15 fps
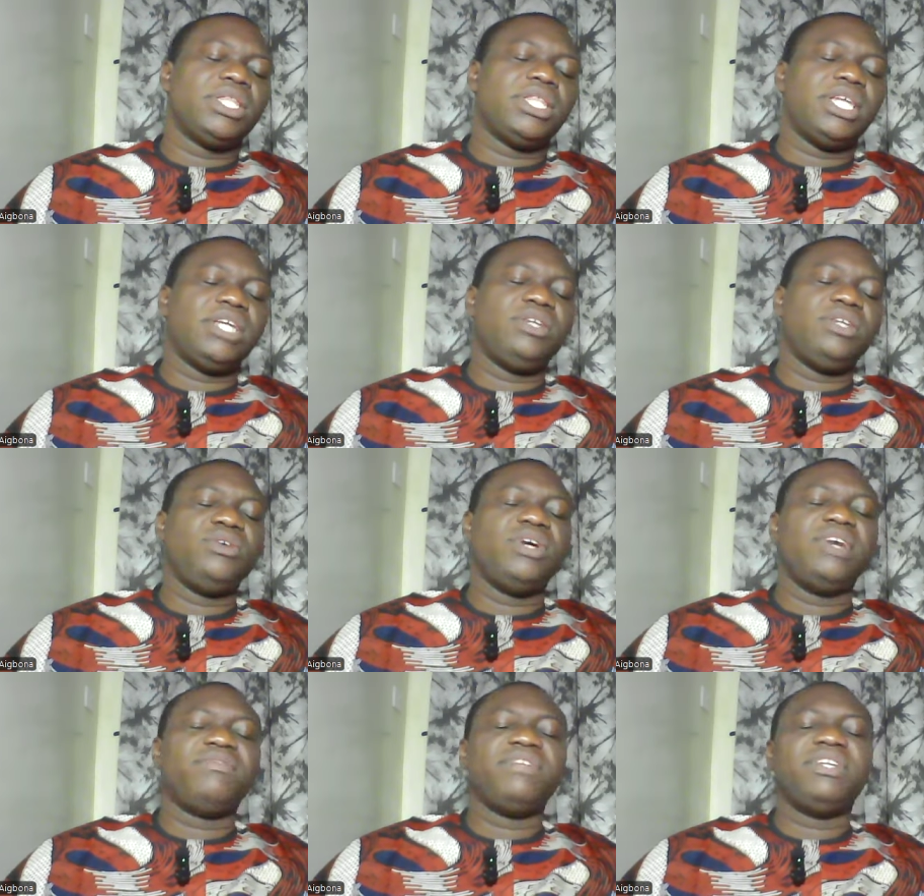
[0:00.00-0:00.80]
Thank
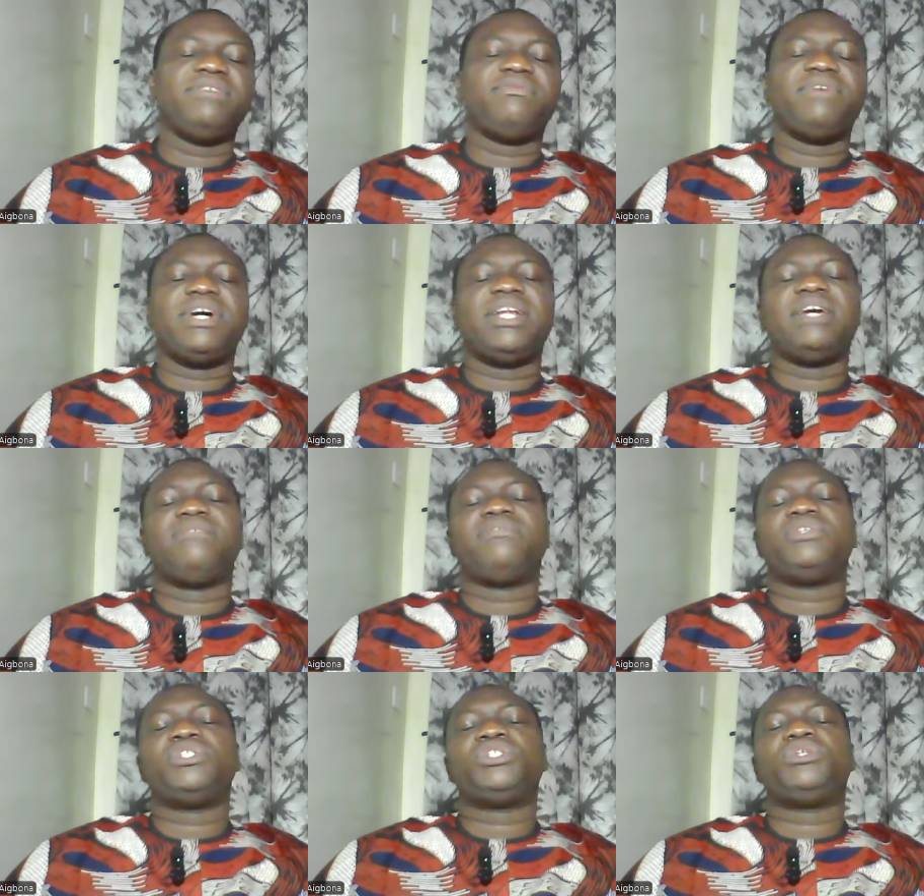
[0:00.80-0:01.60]
you, Heavenly Father,
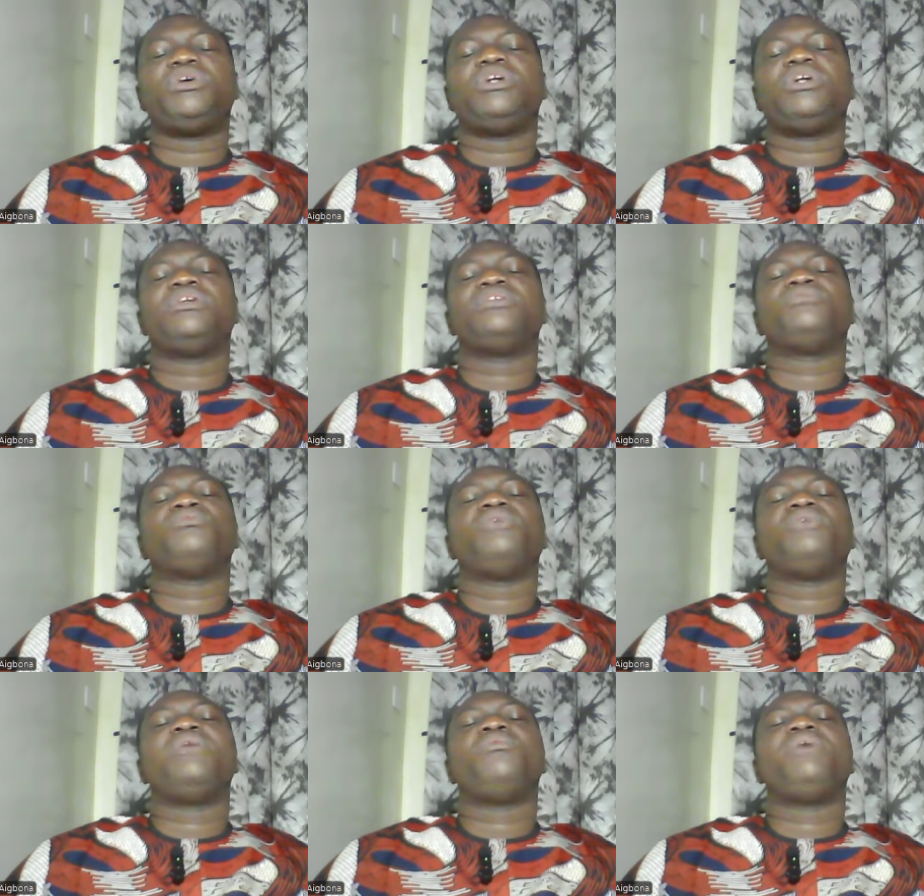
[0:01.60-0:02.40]
for showing us
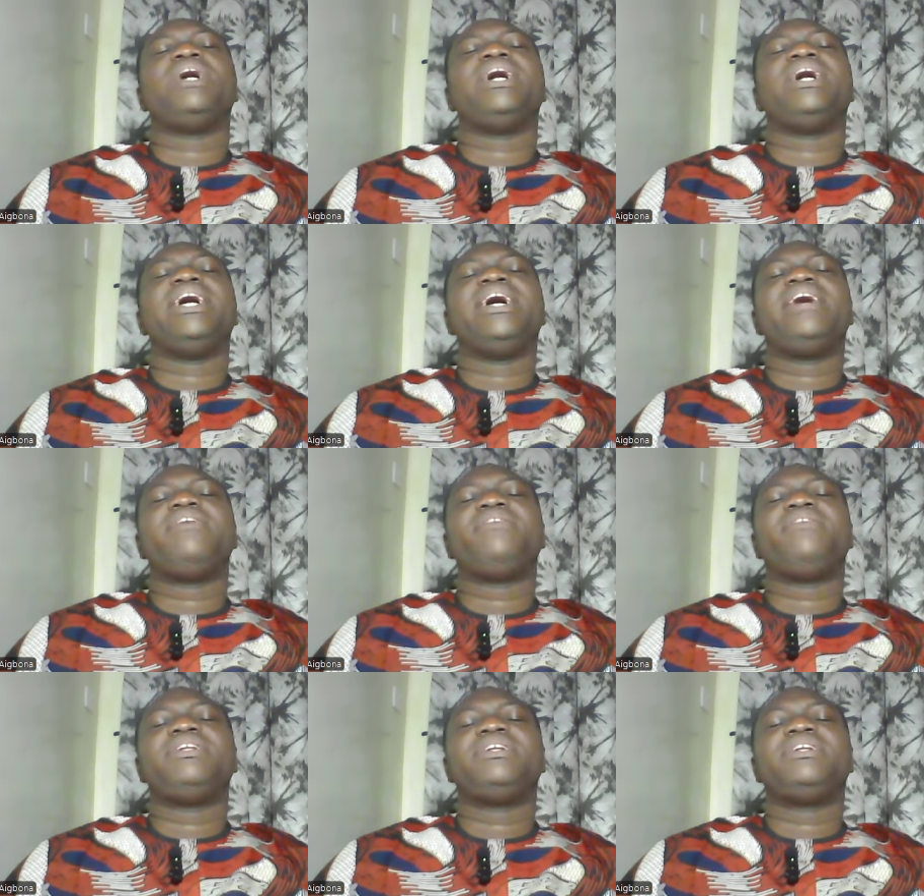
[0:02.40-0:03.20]
where we are
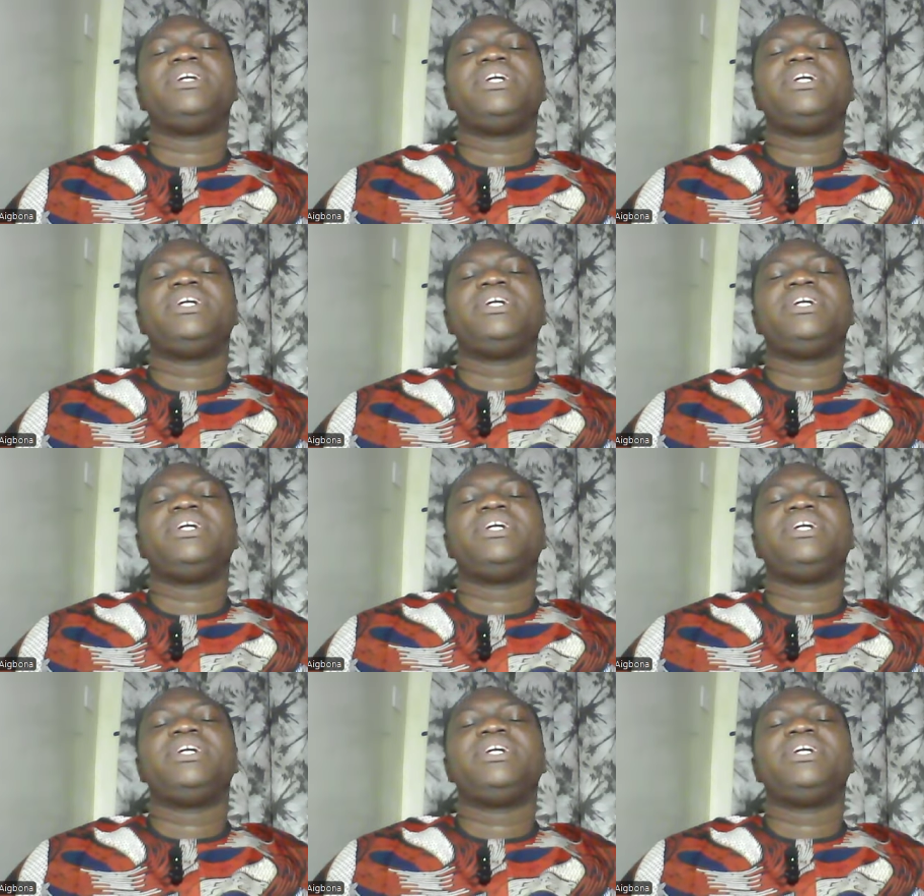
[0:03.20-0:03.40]
erring,